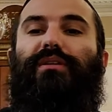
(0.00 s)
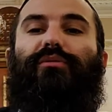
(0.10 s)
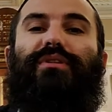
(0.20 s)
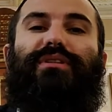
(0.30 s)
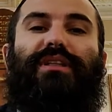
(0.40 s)

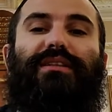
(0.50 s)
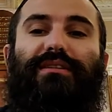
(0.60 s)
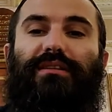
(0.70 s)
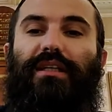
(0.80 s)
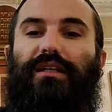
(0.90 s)
We're
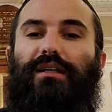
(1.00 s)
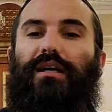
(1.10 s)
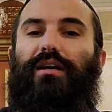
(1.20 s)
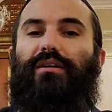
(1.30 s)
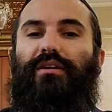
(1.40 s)
discussing the
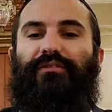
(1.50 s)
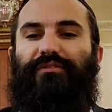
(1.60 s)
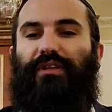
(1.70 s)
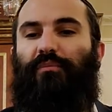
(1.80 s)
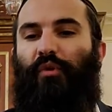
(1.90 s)
halacha
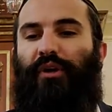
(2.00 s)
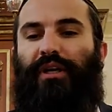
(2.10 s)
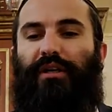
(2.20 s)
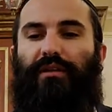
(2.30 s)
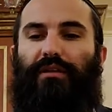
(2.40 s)
of
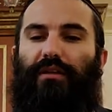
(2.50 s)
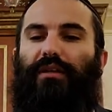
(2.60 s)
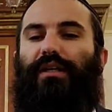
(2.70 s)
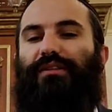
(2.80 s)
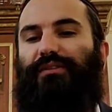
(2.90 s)
mourning.
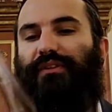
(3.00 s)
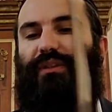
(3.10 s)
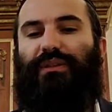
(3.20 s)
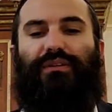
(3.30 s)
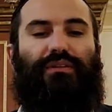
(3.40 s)
I just
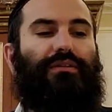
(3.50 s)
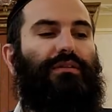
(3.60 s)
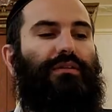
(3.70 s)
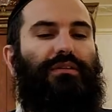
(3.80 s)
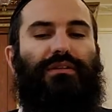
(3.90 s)
figured it's good
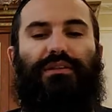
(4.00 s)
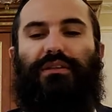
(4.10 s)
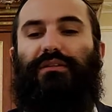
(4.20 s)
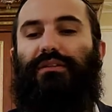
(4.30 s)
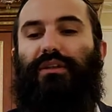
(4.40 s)
to
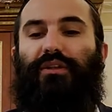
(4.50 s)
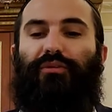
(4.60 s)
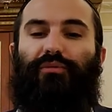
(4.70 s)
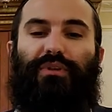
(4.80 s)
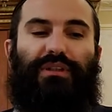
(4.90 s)
see
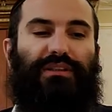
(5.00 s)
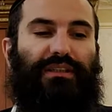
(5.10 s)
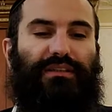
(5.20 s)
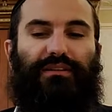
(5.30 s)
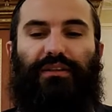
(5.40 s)
what it
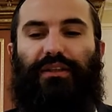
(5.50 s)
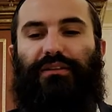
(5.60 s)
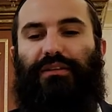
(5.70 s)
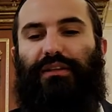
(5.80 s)
says inside.